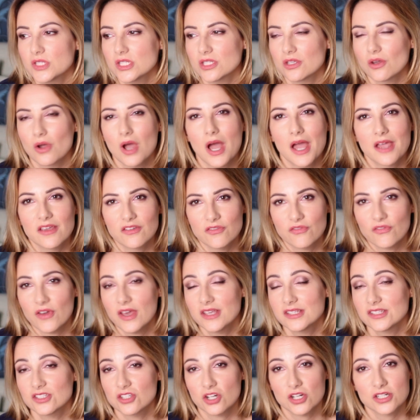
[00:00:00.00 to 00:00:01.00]
So I
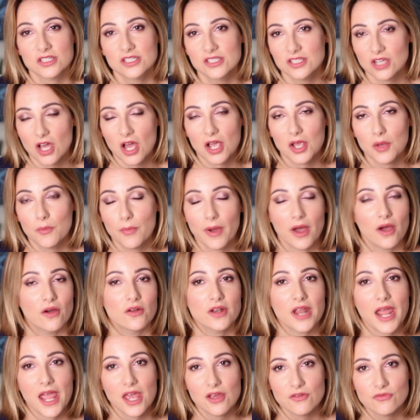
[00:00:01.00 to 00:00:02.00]
start to talk
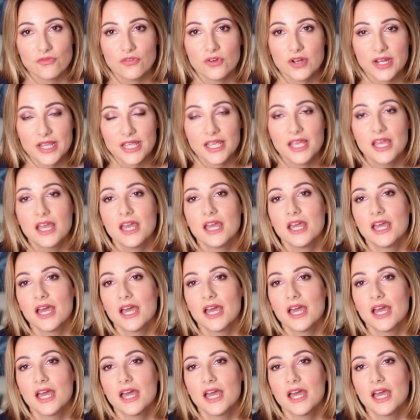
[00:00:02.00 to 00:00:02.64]
about every.